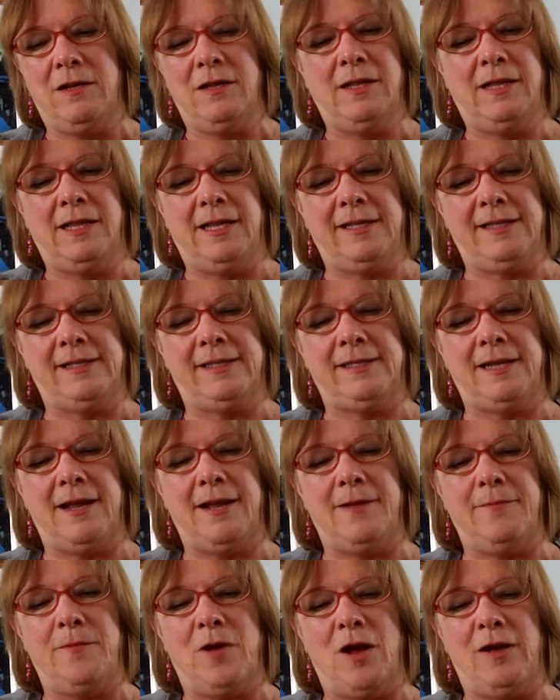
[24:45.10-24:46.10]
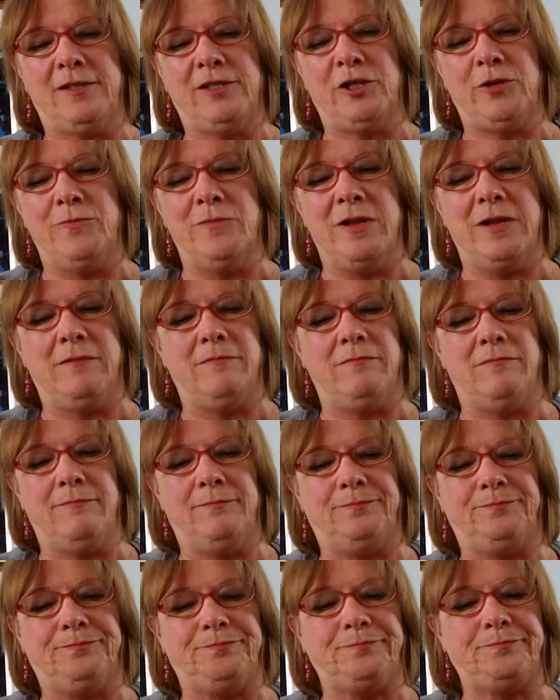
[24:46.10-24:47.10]
this Osterman
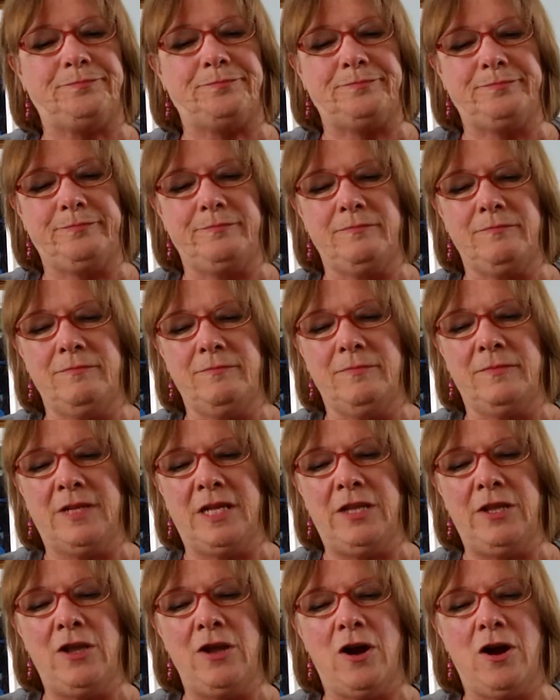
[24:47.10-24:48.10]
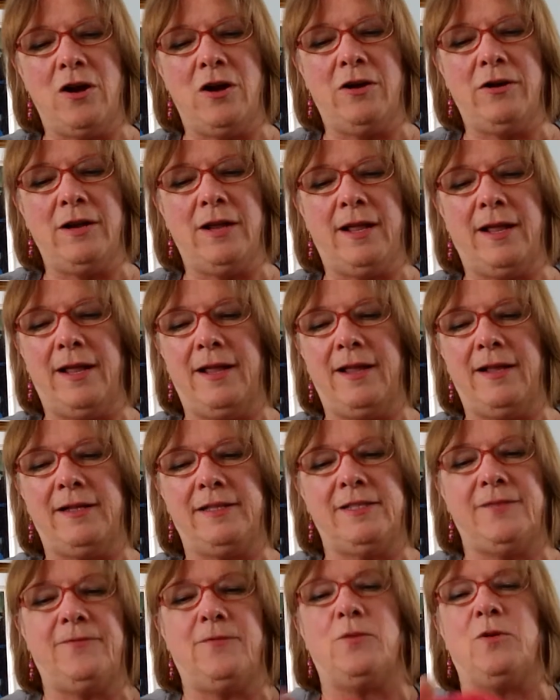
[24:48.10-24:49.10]
yarn.
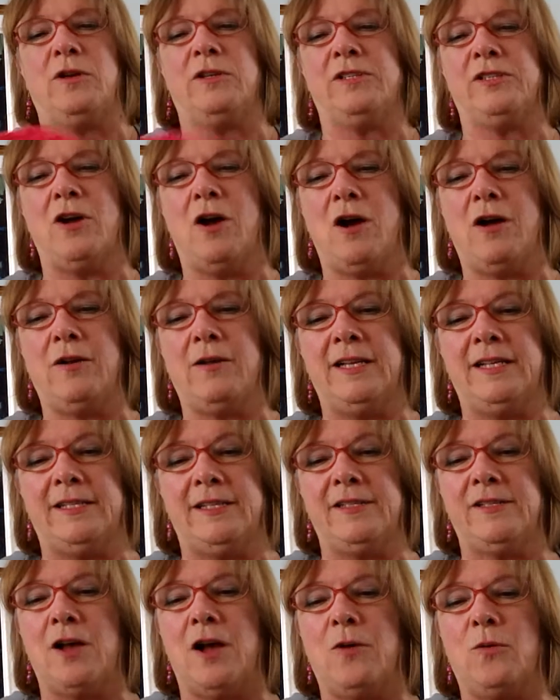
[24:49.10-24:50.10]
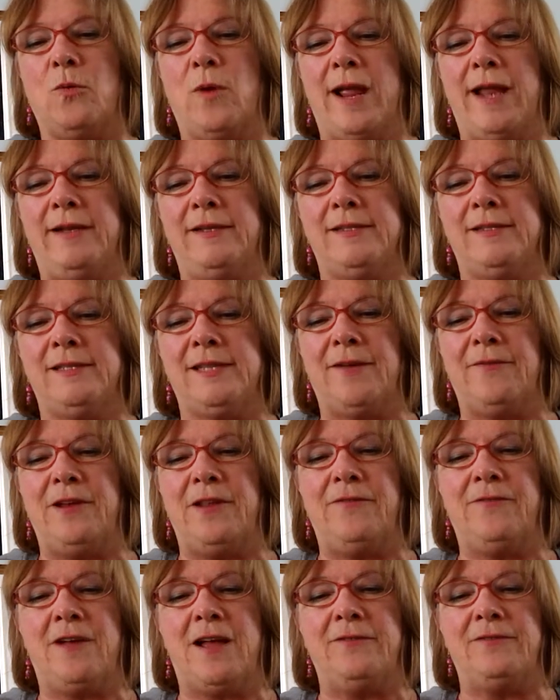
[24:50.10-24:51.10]
It's a sock weight,
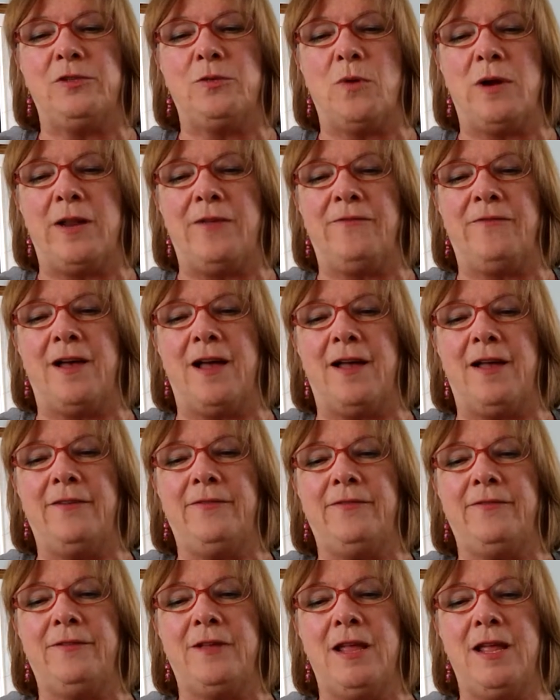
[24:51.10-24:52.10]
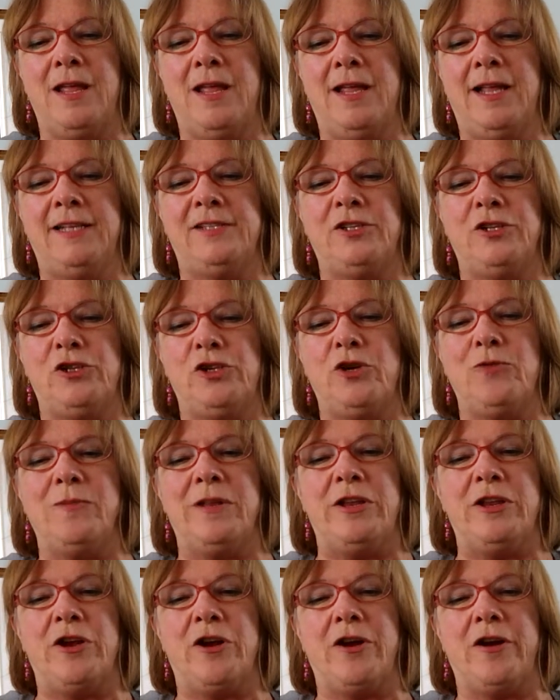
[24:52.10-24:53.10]
75/25. It's a
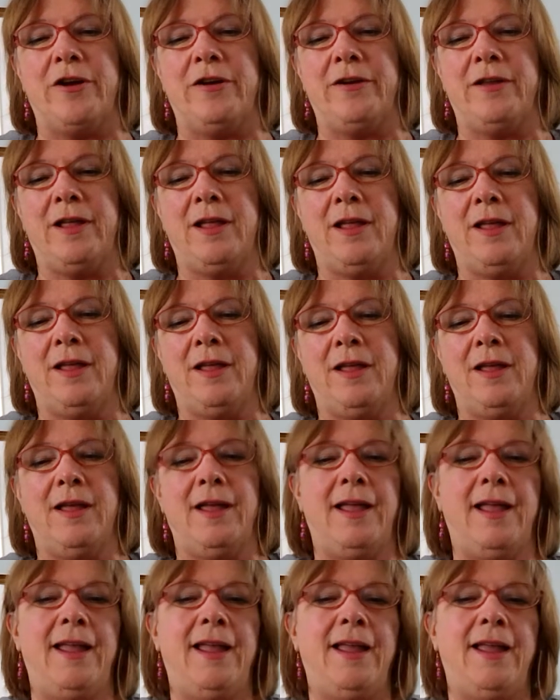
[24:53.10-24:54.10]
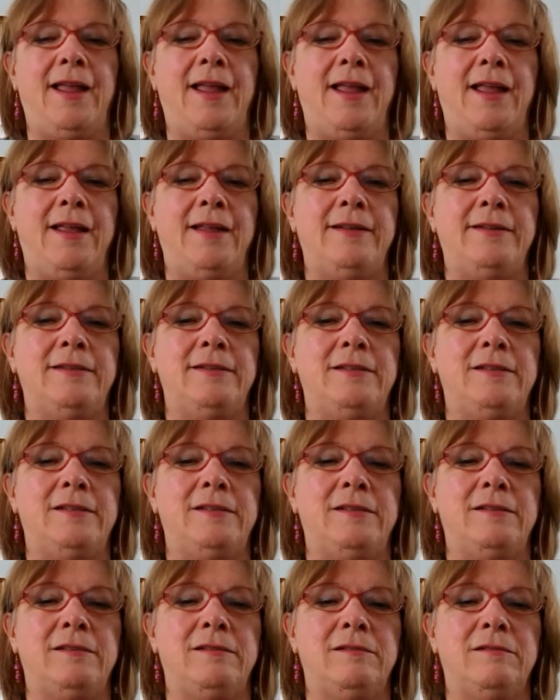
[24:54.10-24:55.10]
German yarn, and
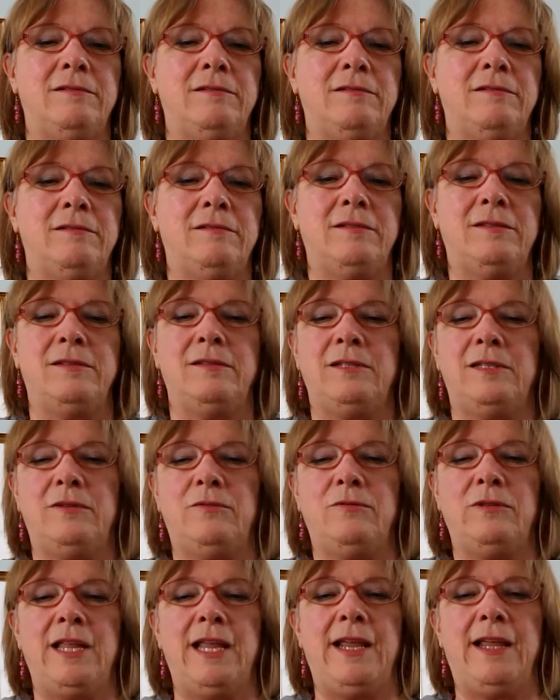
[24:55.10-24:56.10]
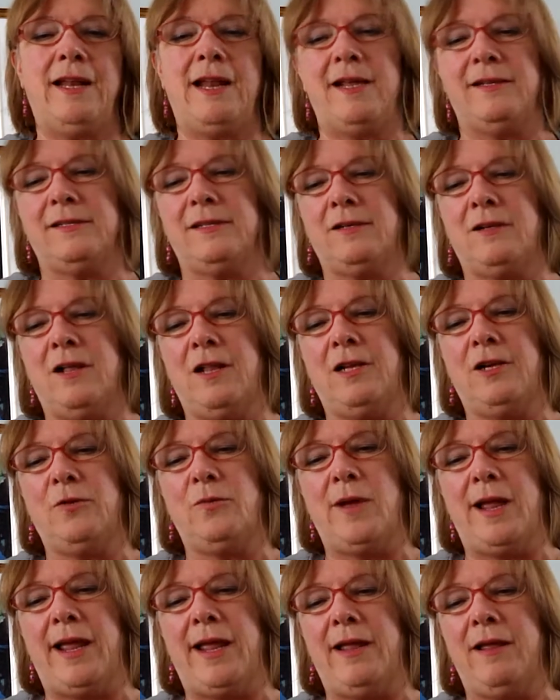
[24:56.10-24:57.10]
I don't think it has a
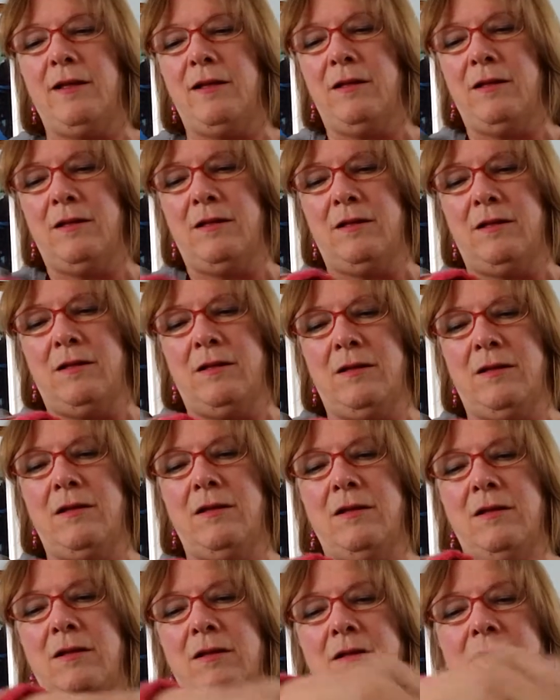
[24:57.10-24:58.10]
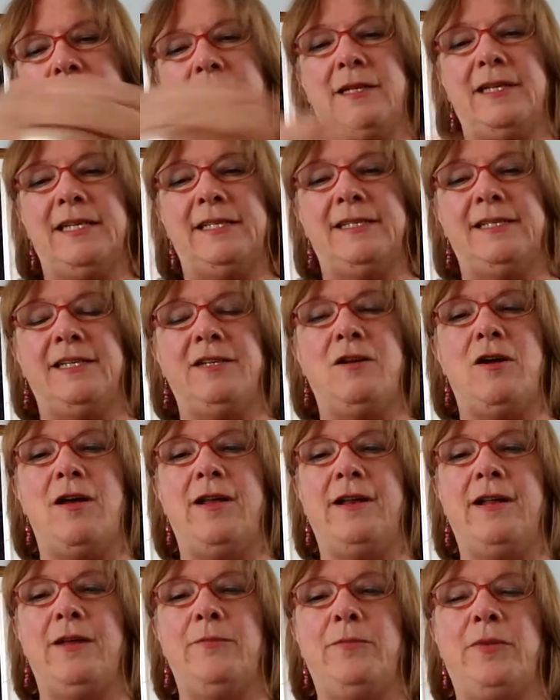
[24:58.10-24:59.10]
colorway listed
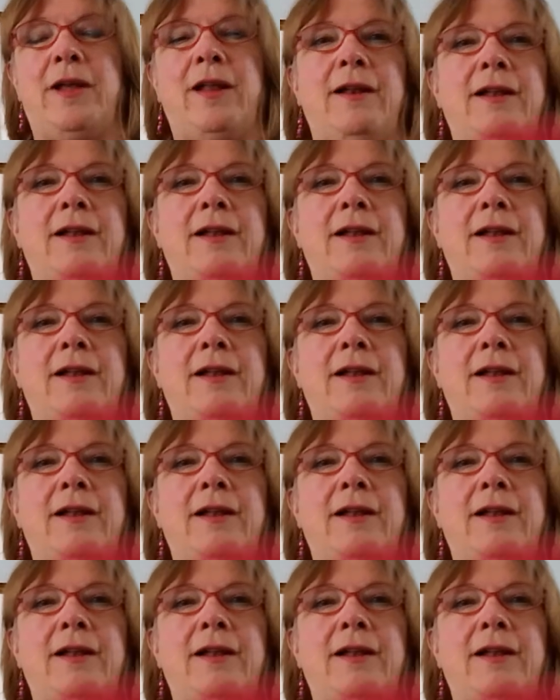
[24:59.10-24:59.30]
on it, but